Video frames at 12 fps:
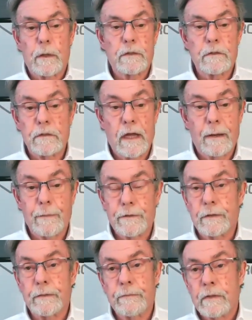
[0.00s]
suspension
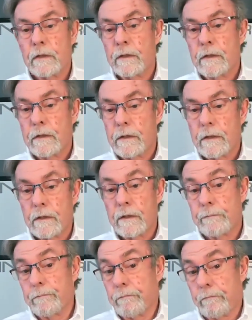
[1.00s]
geometry
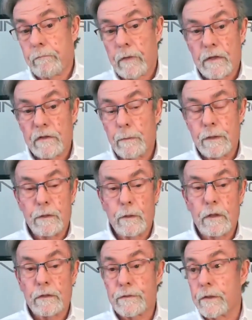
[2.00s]
because uh, I've been
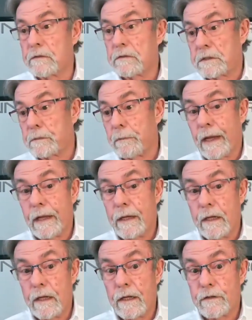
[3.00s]
doing it since
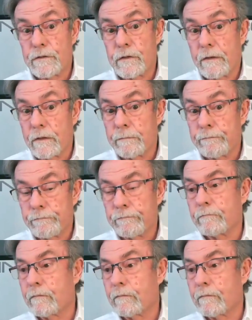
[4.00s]
'87.